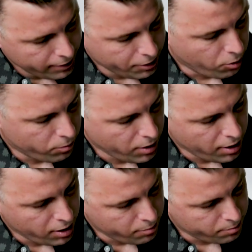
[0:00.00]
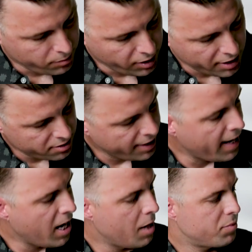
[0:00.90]
lens
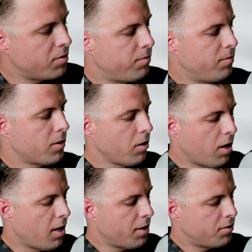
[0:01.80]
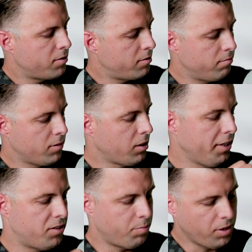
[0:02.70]
caps, cloths,
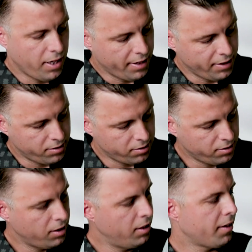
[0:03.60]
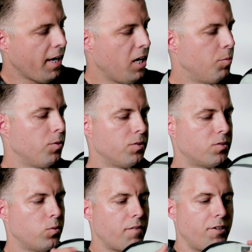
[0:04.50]
cleaning supplies,
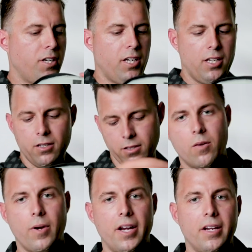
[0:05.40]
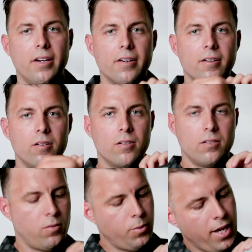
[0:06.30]
cables, whatever you need. And right here
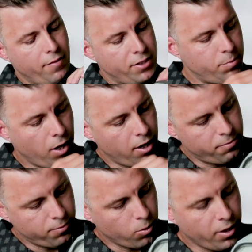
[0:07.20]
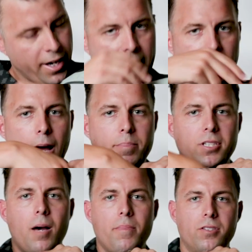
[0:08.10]
we have a spot for a
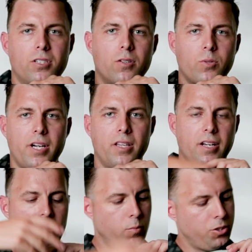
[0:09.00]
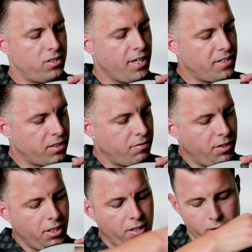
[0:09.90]
laptop that just goes right in there, which is nice and
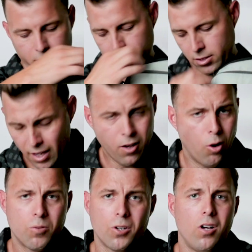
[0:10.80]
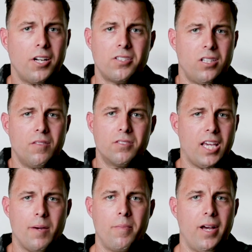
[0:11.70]
convenient. Overall, I just love this
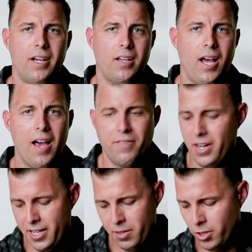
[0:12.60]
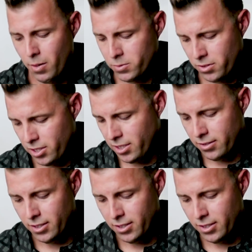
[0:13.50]
camera bag. I haven't had any problems with it,